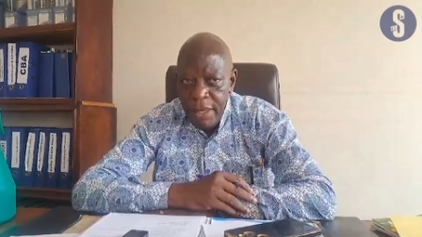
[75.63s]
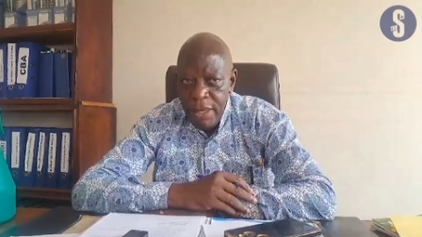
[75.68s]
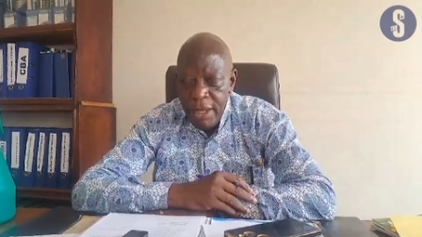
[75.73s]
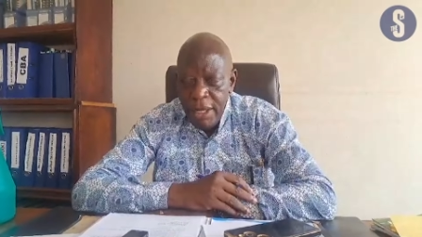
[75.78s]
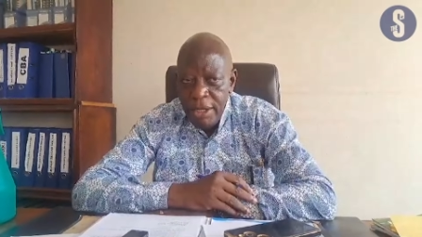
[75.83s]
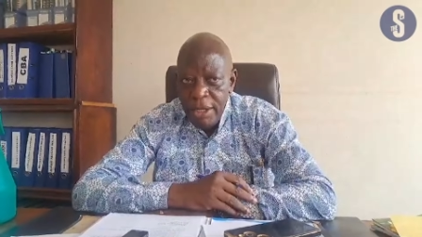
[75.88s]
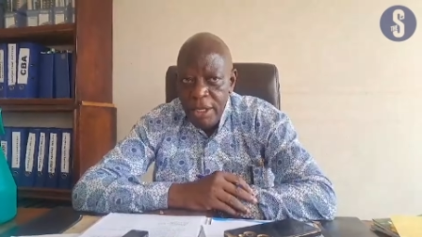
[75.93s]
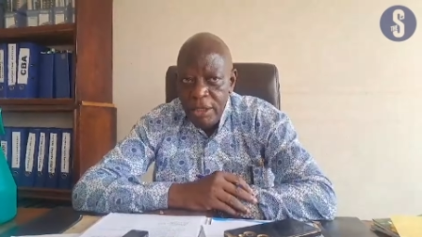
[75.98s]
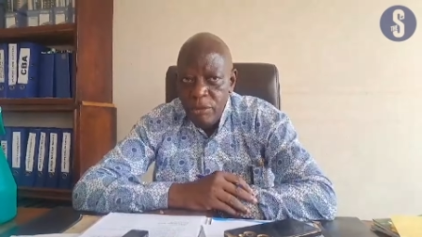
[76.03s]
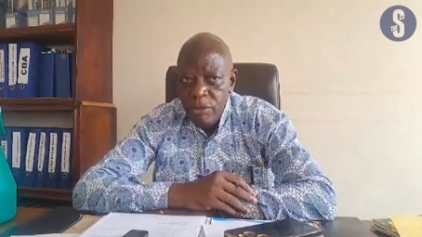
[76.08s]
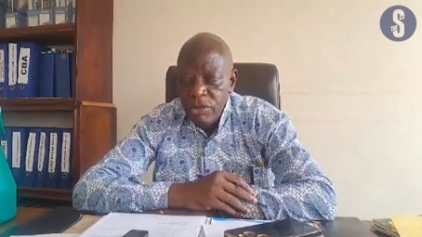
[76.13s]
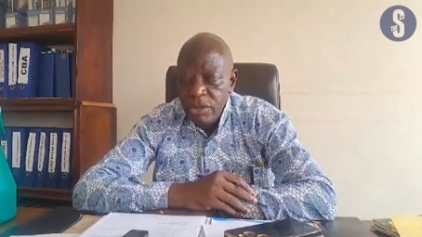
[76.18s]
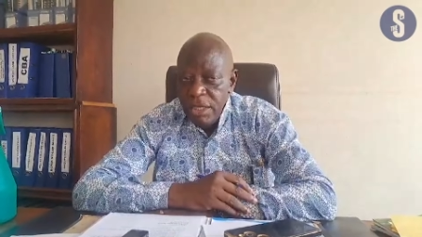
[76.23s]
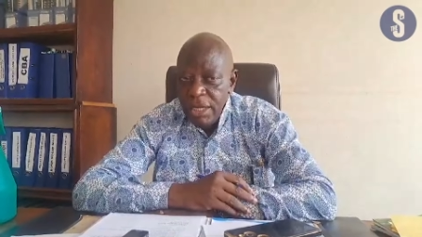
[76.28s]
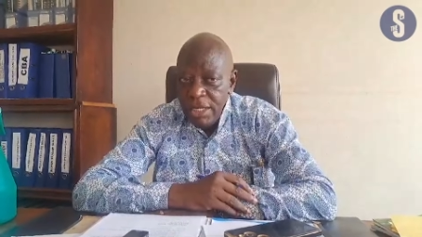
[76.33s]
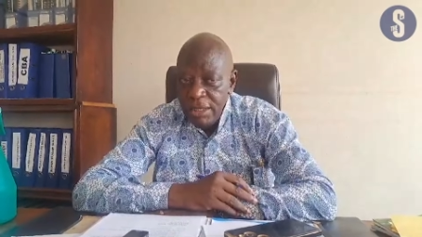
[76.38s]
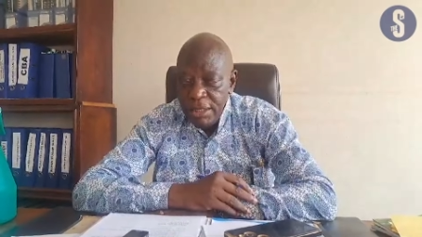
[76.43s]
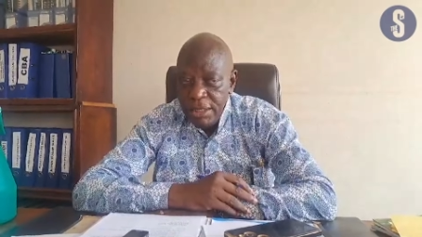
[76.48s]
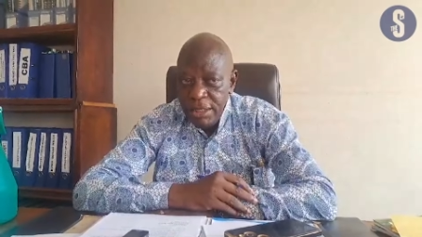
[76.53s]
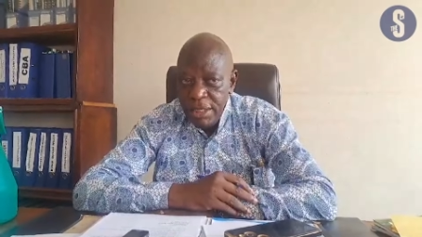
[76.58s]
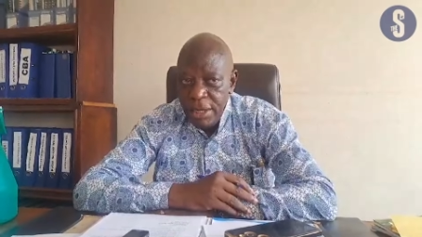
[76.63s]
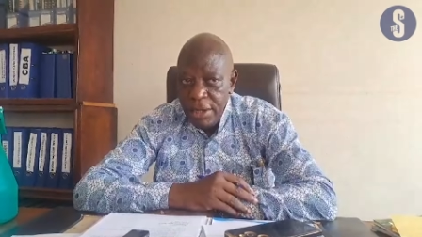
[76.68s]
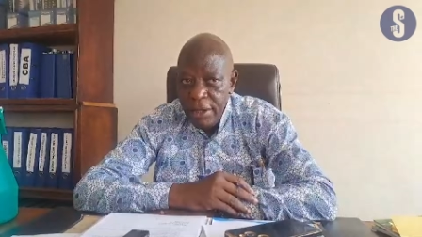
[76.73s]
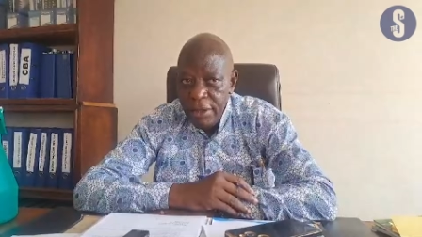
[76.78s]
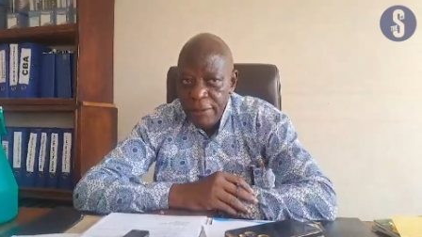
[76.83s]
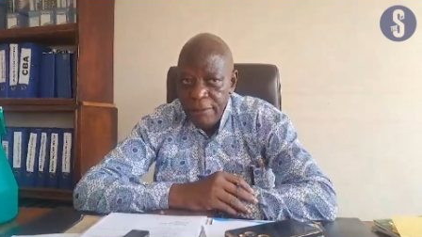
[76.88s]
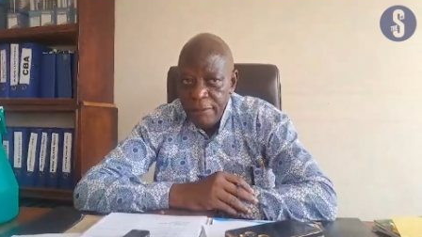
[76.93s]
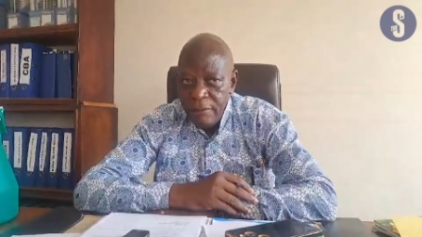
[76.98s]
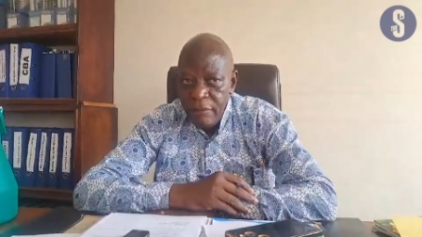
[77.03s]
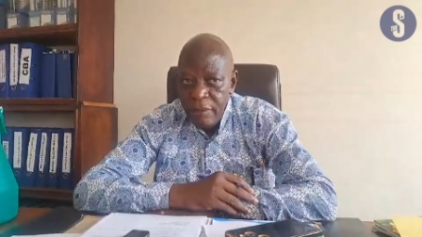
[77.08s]
And that was last year.
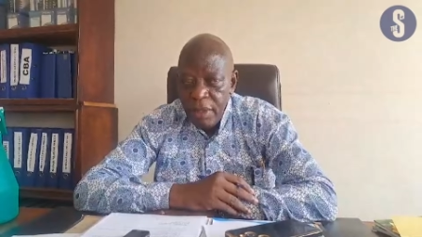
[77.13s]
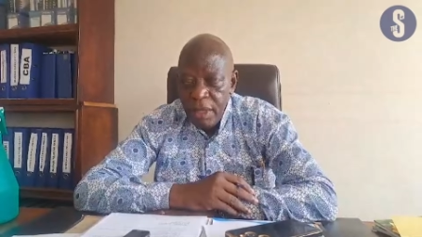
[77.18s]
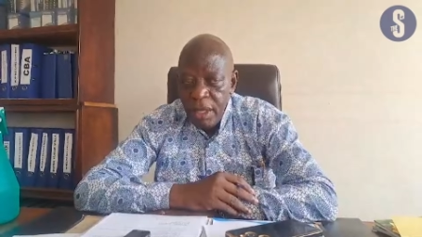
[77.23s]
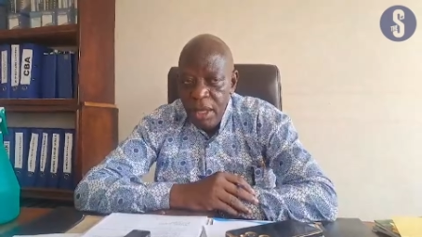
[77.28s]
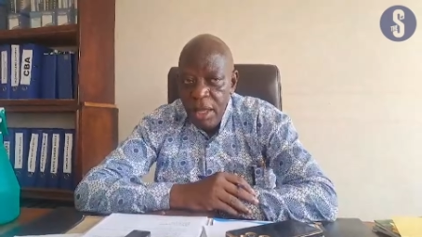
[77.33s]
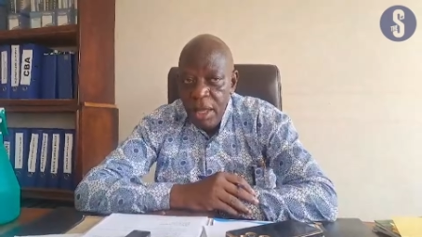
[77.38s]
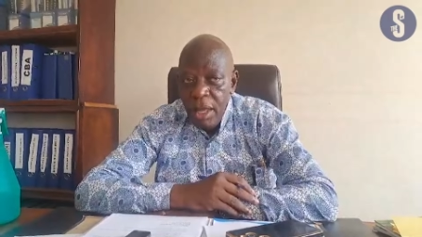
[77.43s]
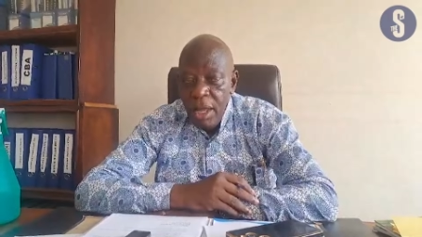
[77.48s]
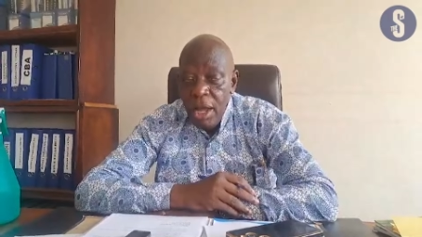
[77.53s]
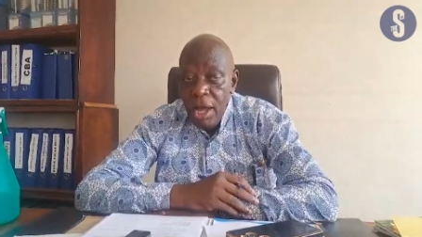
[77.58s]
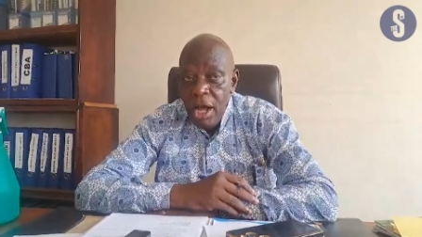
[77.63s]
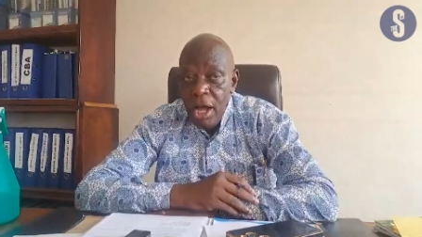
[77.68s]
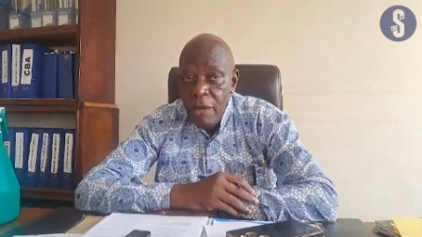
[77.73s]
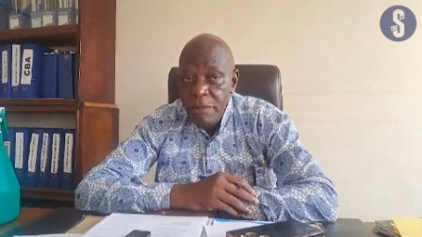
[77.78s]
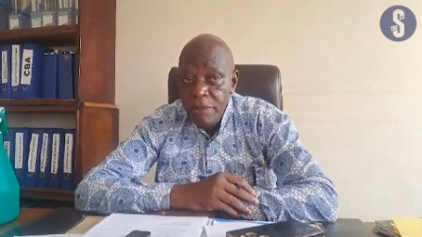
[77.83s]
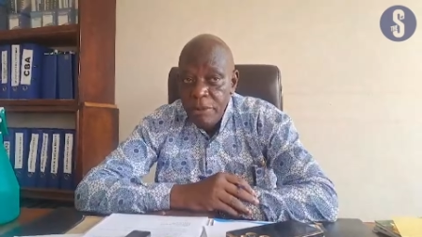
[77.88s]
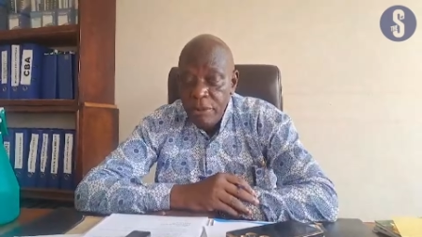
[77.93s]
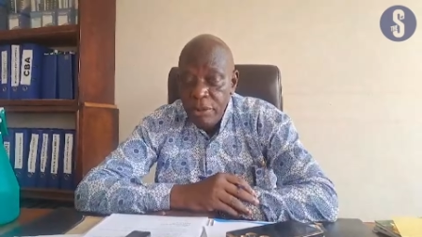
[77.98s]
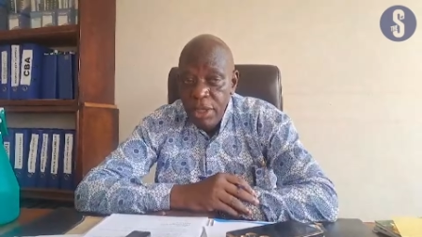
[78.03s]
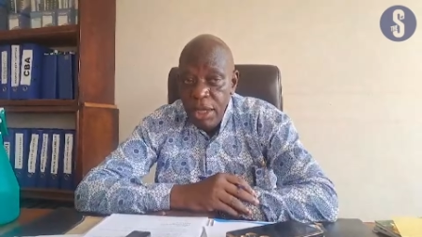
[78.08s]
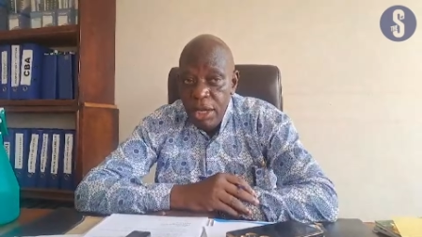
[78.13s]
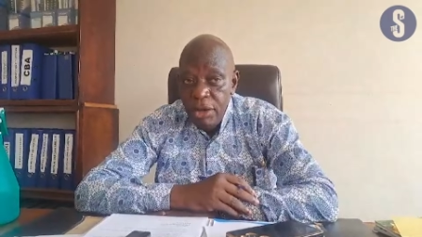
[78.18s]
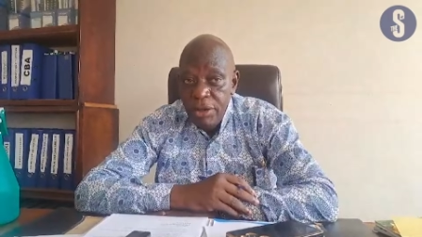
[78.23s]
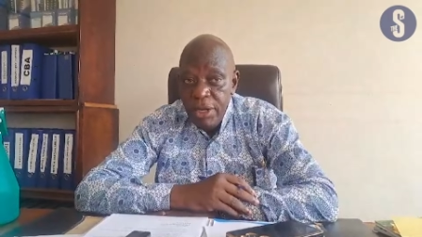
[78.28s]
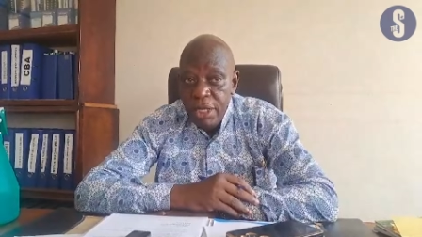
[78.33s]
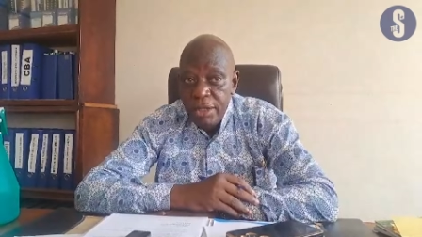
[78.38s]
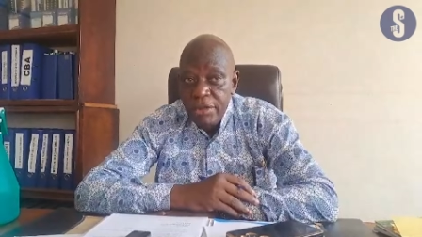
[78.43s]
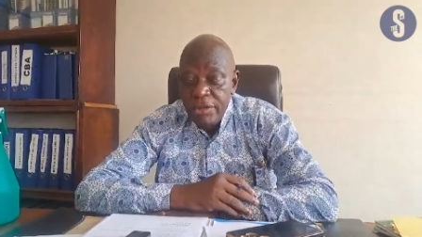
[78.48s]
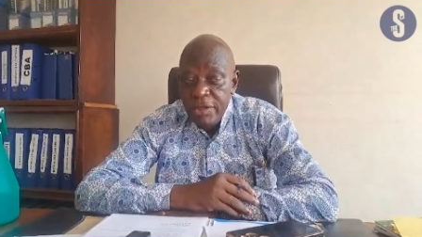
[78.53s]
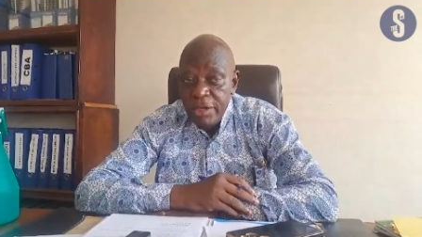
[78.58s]
Up to now,
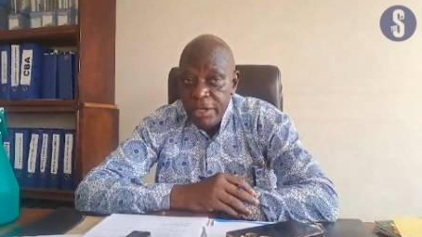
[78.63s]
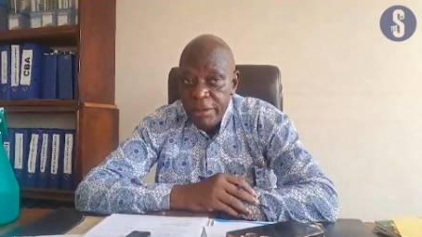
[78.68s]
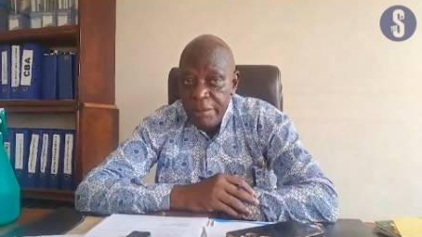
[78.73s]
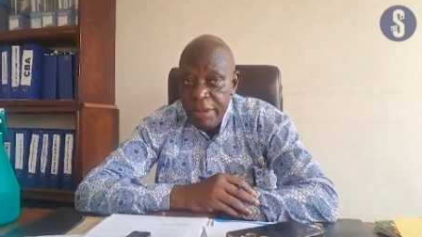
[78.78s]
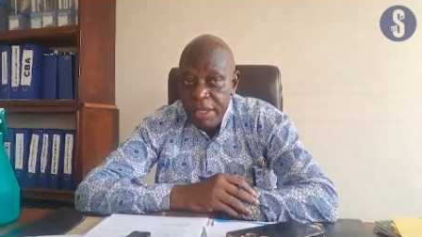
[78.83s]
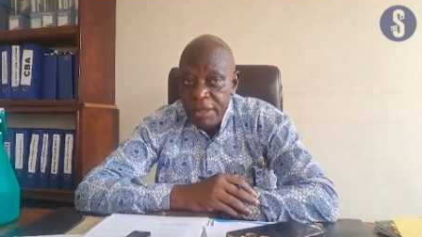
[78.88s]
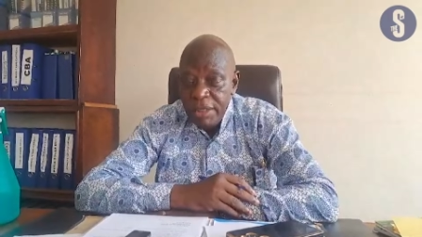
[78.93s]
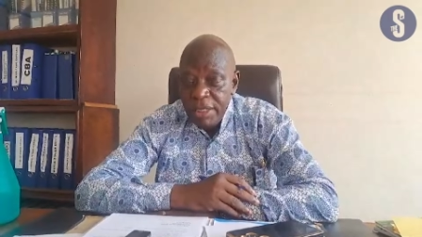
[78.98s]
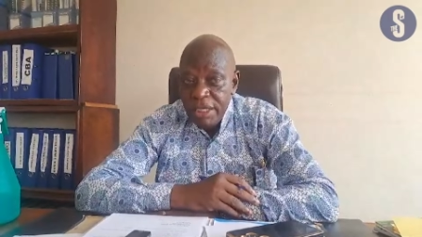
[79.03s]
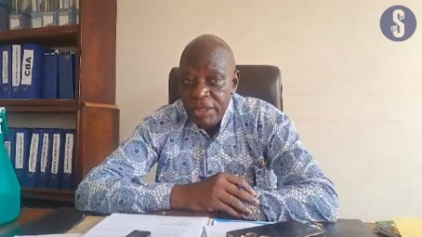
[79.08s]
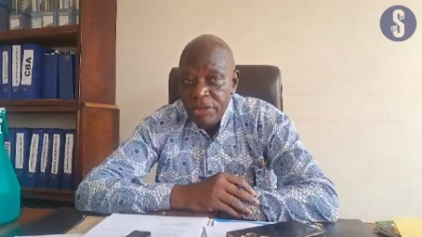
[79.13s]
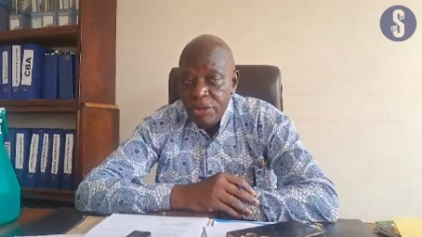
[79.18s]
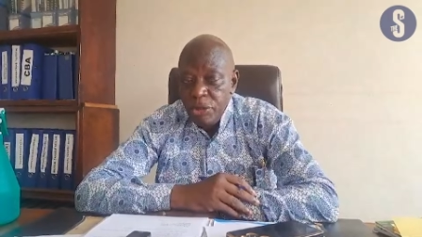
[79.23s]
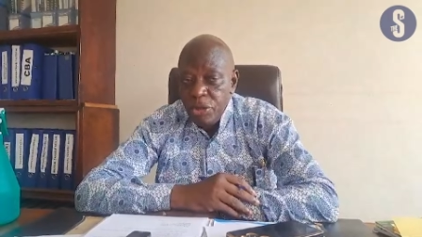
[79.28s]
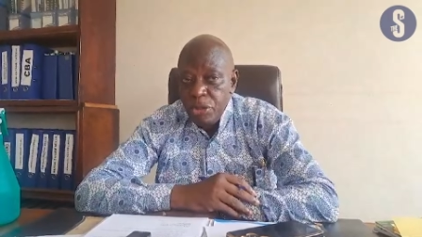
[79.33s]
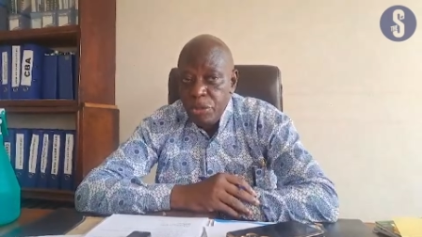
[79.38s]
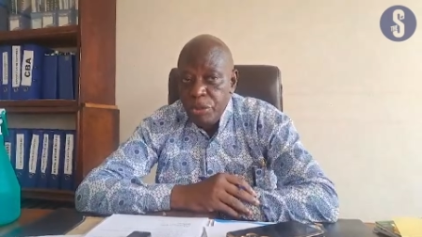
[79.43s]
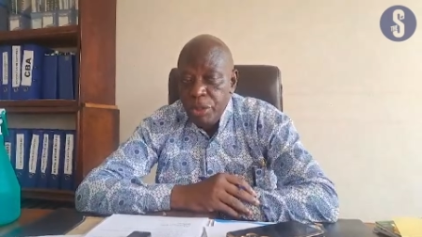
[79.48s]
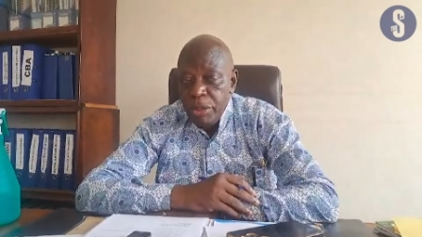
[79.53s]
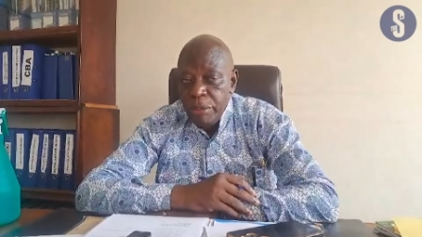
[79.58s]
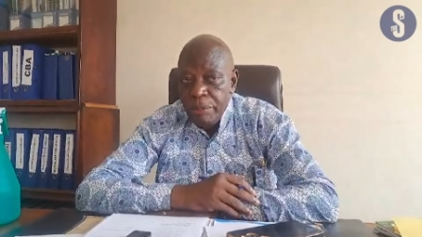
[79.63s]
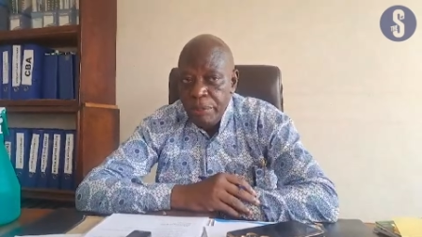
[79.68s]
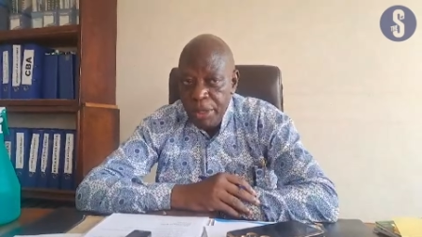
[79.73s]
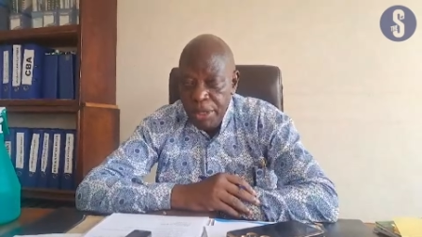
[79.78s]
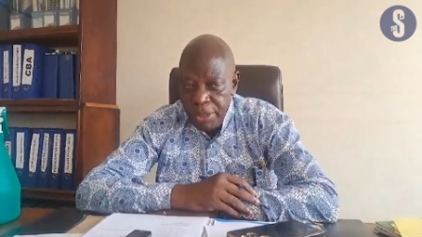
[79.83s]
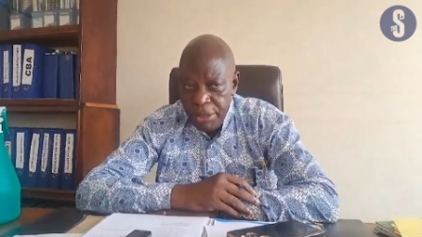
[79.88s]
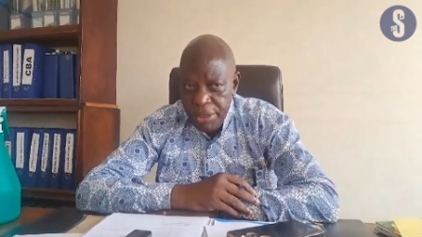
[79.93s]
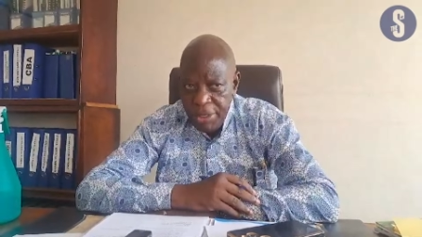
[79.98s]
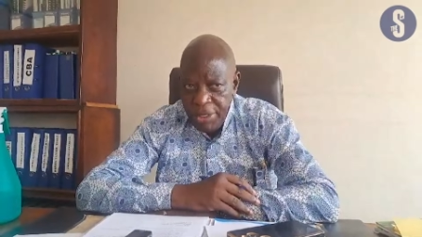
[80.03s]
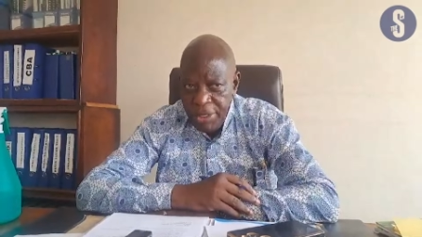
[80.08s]
that three months has not been
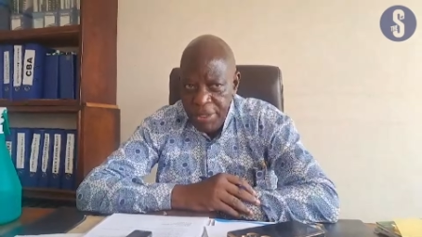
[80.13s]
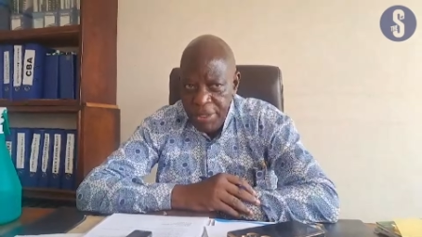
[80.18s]
paid.